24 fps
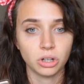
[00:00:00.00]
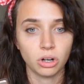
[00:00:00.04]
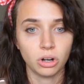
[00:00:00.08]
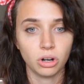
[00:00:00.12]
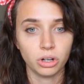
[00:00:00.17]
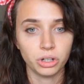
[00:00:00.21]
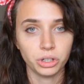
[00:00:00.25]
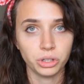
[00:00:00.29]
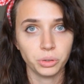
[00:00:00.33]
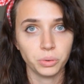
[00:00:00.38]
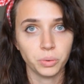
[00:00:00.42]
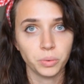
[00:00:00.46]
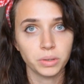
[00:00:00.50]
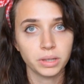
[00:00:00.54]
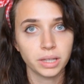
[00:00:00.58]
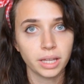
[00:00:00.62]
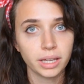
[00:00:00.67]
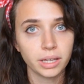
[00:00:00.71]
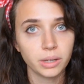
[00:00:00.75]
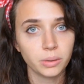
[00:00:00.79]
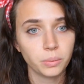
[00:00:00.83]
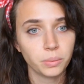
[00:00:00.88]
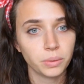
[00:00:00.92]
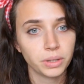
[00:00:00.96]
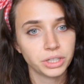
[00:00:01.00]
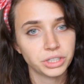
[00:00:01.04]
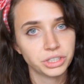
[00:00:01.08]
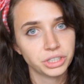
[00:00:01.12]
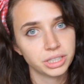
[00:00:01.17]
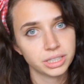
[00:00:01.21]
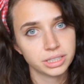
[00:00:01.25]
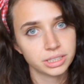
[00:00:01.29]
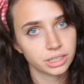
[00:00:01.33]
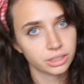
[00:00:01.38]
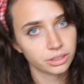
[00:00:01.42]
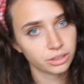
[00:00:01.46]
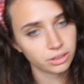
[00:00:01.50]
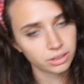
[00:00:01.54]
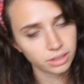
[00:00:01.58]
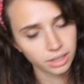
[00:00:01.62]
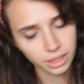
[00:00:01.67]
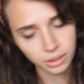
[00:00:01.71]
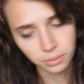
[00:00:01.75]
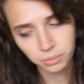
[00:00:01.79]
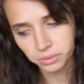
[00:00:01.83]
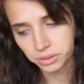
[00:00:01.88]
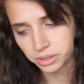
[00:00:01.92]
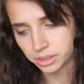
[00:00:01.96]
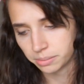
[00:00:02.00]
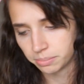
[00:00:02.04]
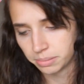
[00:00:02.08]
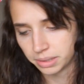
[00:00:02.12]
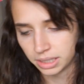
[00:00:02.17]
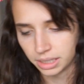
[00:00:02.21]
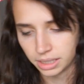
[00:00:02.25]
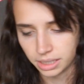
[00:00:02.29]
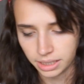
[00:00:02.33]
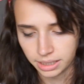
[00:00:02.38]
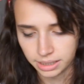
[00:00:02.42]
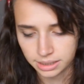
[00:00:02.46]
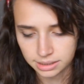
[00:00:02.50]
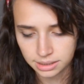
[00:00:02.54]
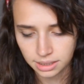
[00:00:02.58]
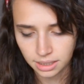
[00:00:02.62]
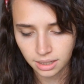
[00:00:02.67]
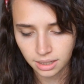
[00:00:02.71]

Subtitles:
on your languages and your language abilities.